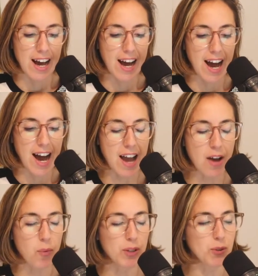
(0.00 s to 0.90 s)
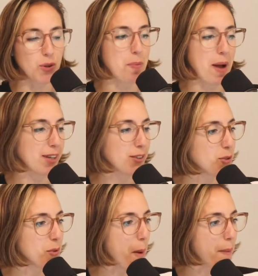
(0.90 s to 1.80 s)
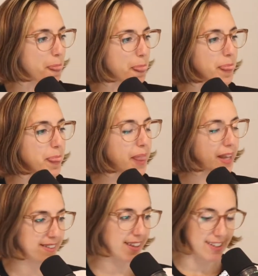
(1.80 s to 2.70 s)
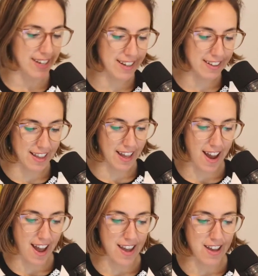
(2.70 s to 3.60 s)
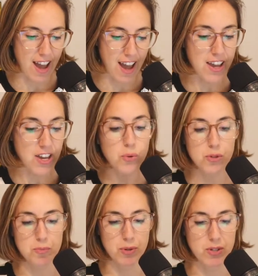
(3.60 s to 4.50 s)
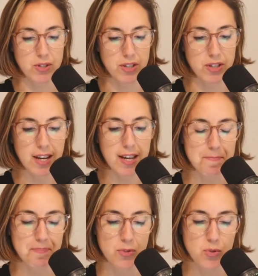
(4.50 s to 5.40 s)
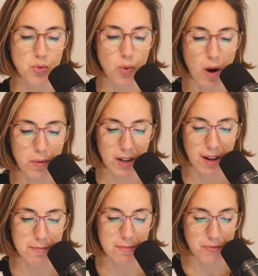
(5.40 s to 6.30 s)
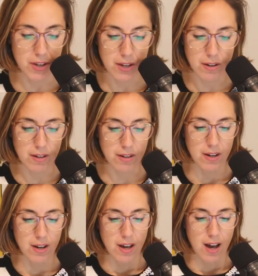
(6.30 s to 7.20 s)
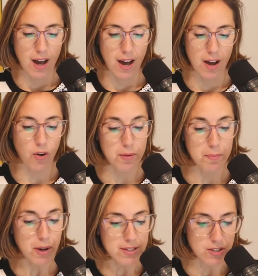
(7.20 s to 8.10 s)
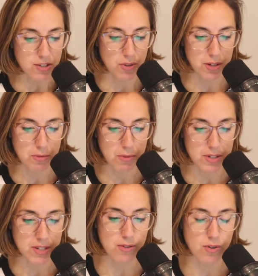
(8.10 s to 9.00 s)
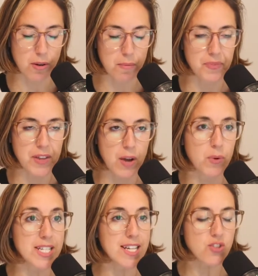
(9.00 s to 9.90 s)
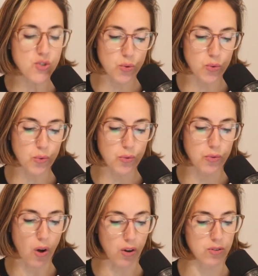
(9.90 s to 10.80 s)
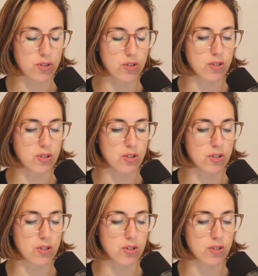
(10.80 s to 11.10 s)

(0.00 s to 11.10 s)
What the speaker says: I want to go back to the technique that I use personally to overcome fear or imposter syndrome, which is to focus